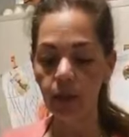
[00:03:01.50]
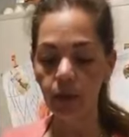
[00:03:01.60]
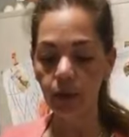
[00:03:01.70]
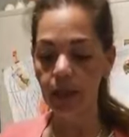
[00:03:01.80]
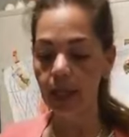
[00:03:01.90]
you
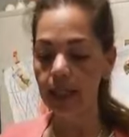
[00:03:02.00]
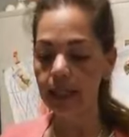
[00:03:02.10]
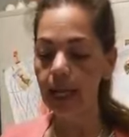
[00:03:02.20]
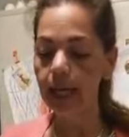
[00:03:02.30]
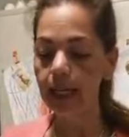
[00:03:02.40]
do it
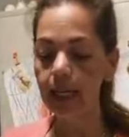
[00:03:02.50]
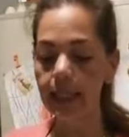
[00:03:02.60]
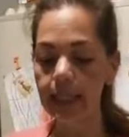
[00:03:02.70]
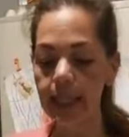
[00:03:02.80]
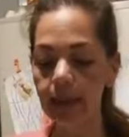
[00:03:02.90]
exactly
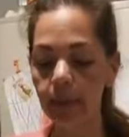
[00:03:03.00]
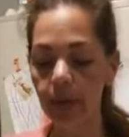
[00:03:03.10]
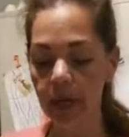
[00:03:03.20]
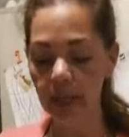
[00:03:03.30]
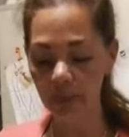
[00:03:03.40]
the same
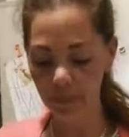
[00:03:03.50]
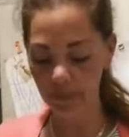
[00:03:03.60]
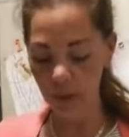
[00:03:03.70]
way.